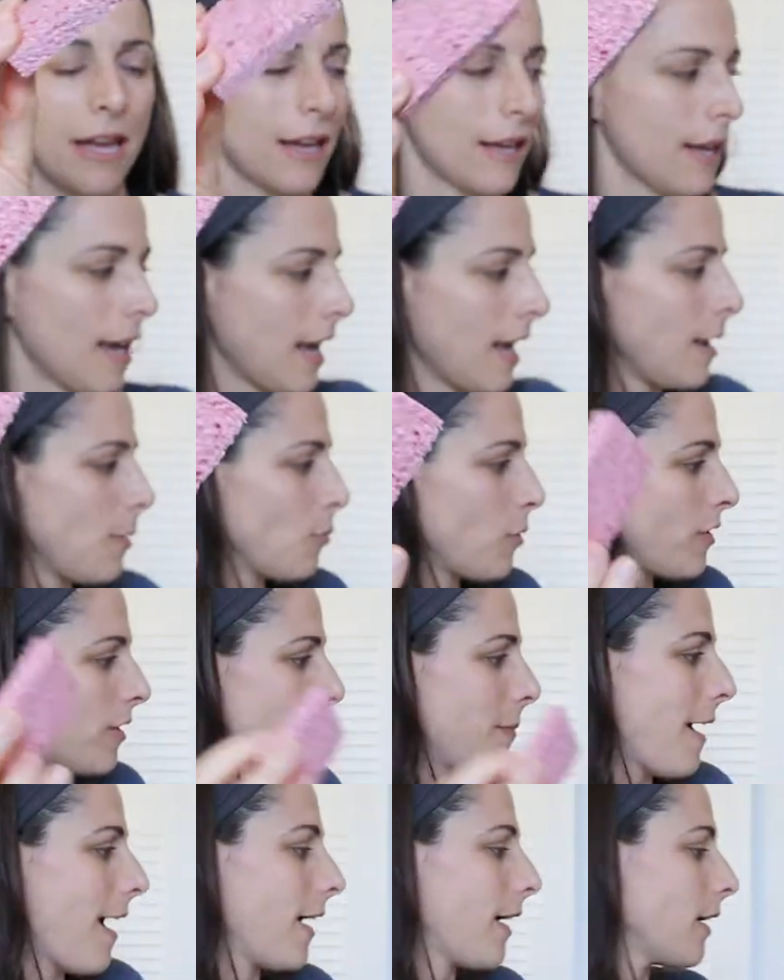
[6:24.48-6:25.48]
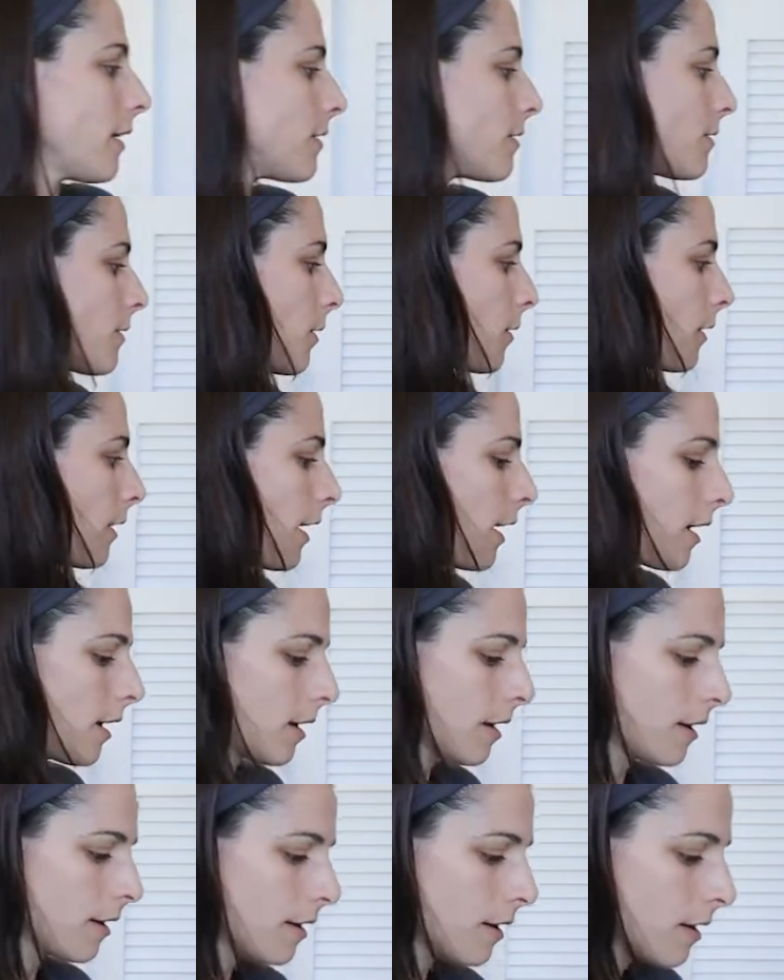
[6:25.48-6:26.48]
it came with a package. So
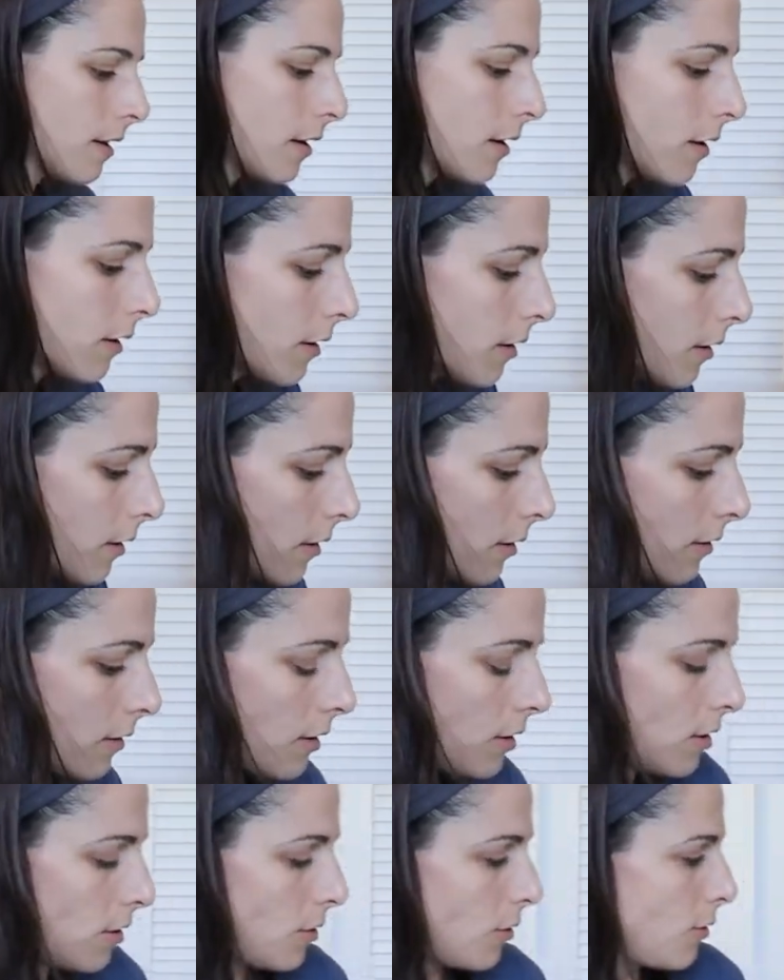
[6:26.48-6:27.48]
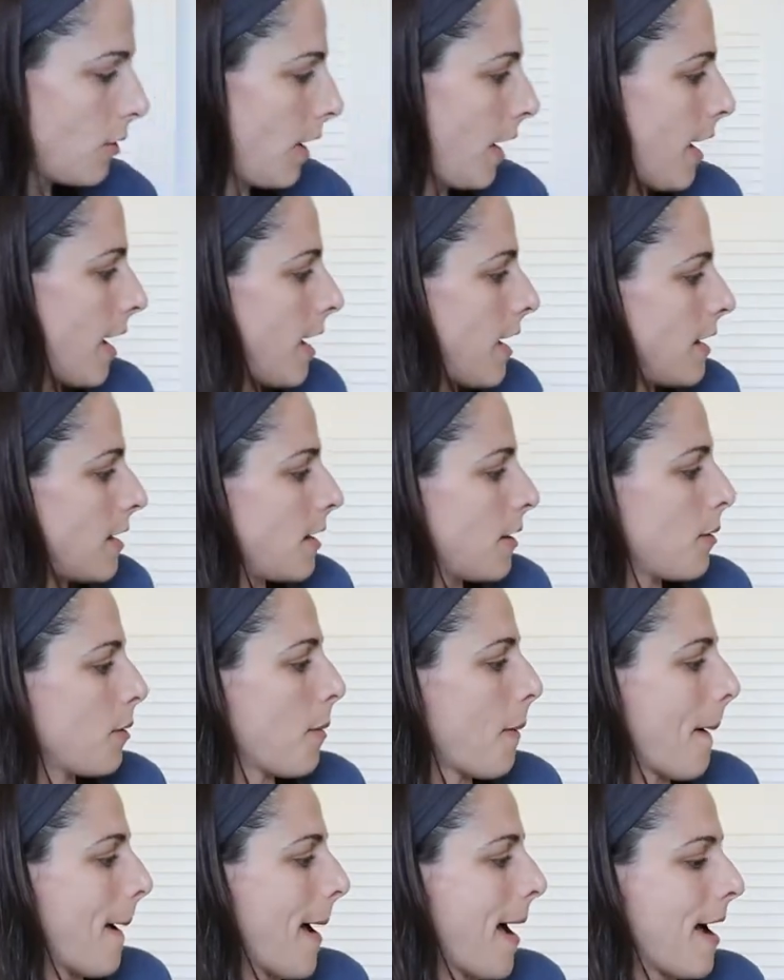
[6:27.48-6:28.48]
like you can
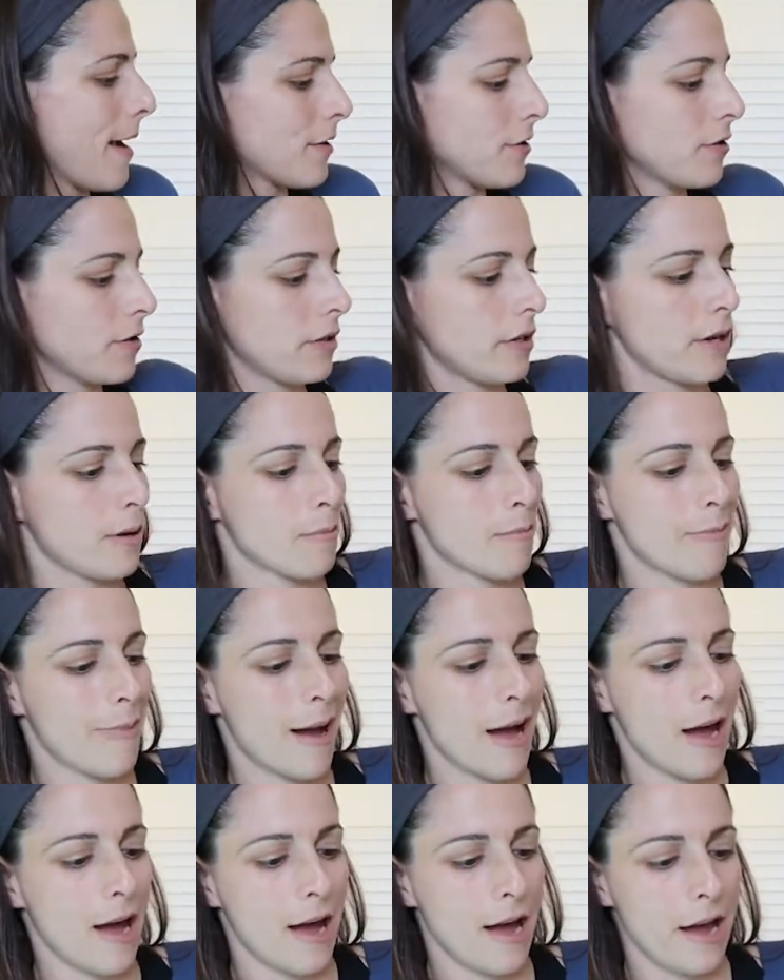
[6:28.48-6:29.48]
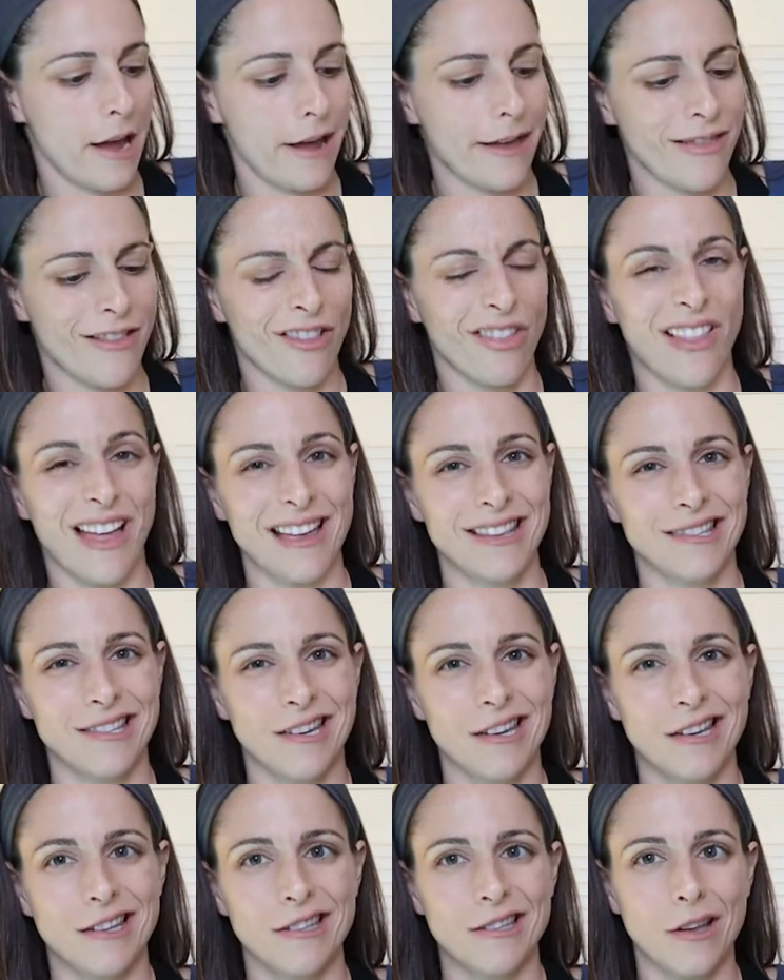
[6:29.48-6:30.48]
actually buy the
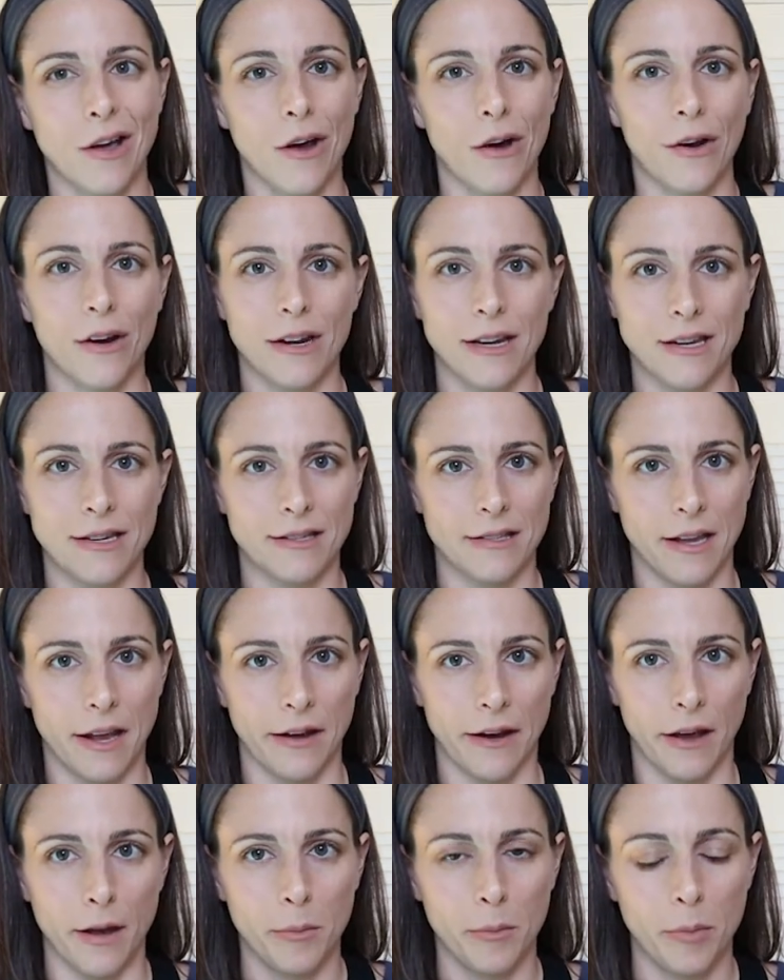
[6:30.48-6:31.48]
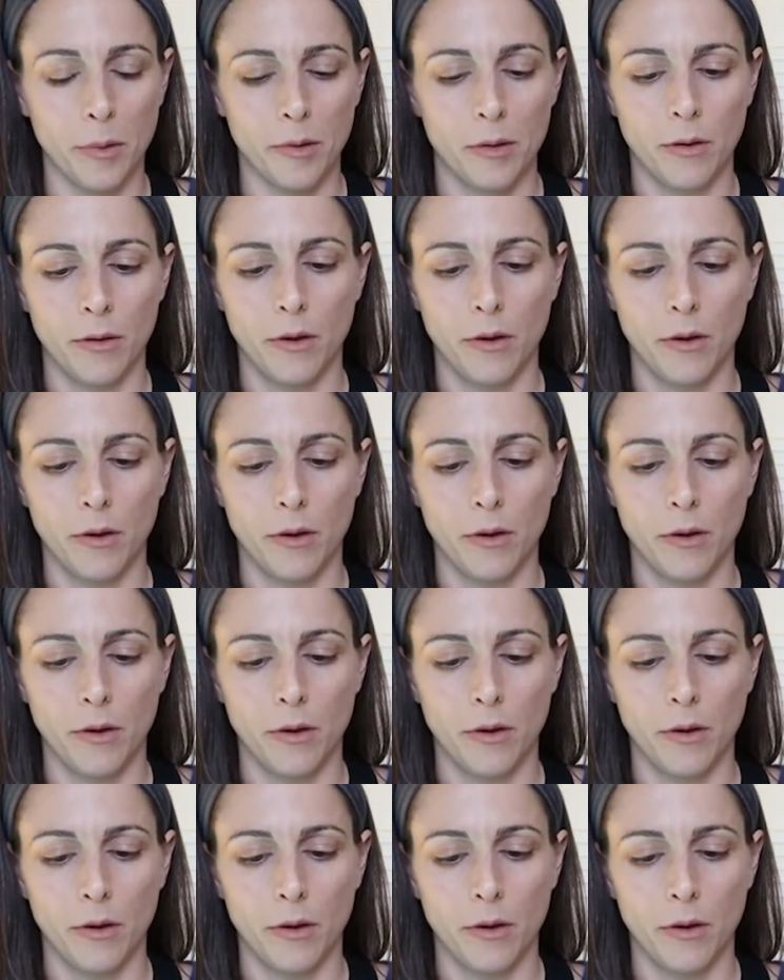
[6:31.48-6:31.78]
lessons already set up.